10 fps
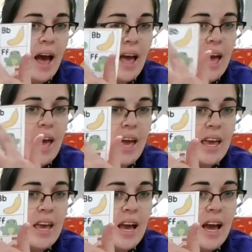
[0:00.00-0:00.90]
A,
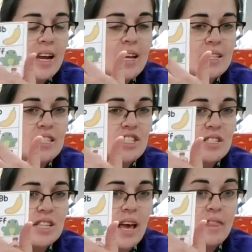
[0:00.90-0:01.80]
and it's
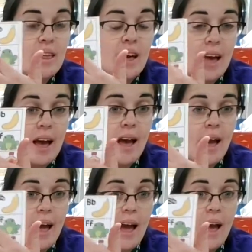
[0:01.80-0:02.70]
just like the
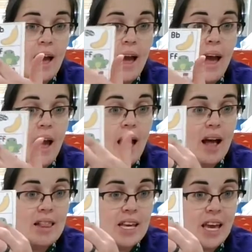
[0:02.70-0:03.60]

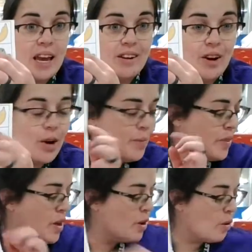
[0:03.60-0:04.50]
alligator.
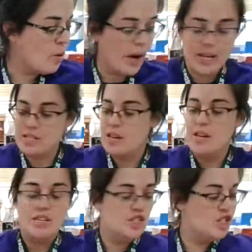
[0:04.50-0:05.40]
Great
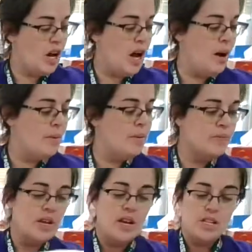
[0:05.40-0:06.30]
job.
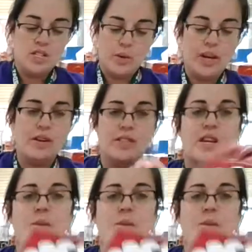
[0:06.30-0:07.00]
So here is our